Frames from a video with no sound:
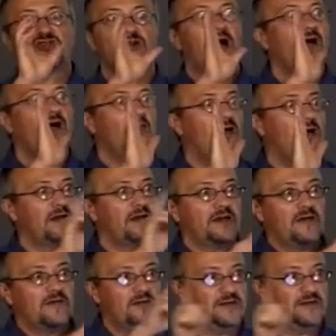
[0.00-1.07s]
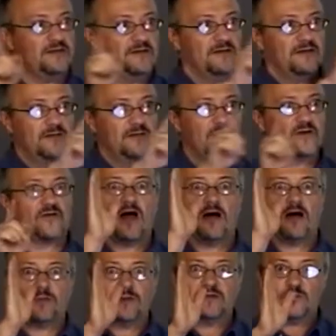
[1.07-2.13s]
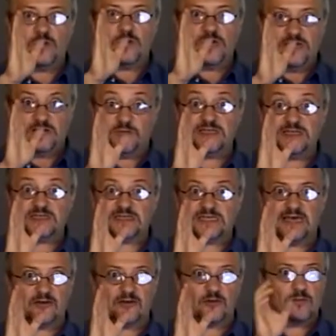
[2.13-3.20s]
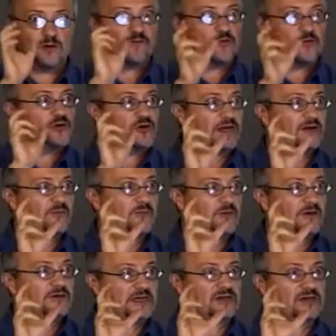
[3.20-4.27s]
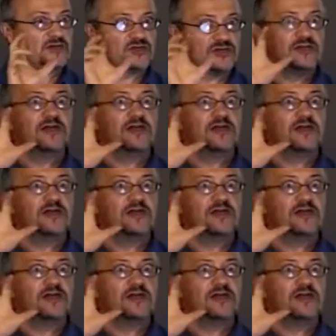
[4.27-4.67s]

How long can the, the crop and the weed be together before you get a real reduction?